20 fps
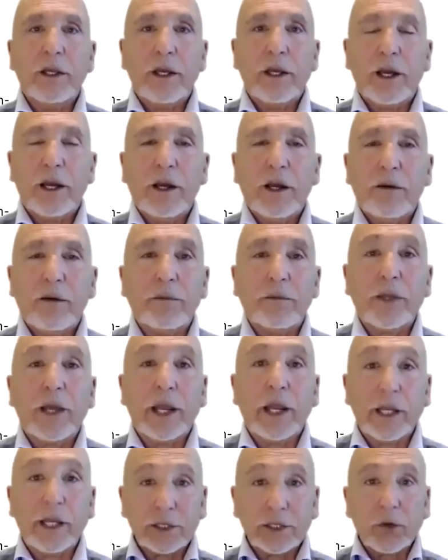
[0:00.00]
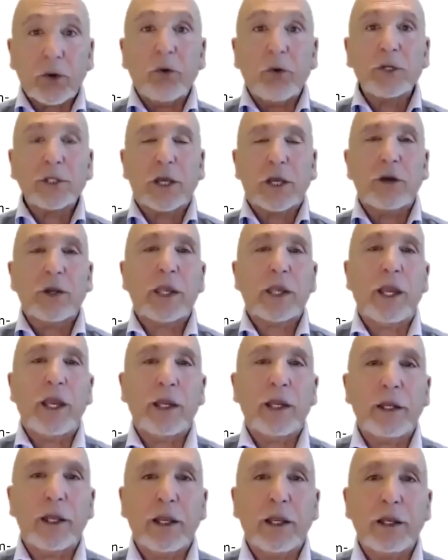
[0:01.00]
and it's also
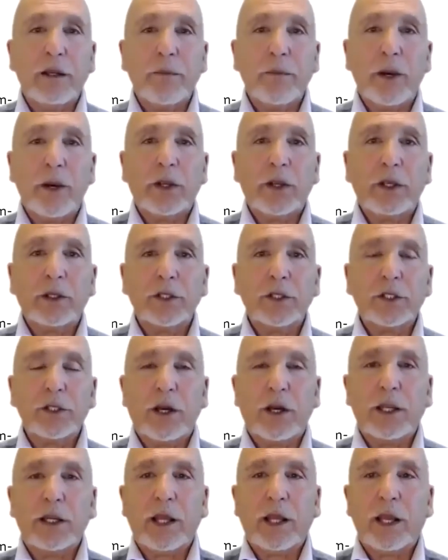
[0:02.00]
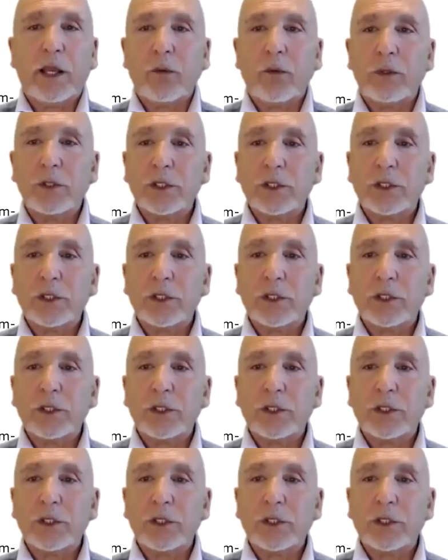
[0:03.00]
again in American Sign Language.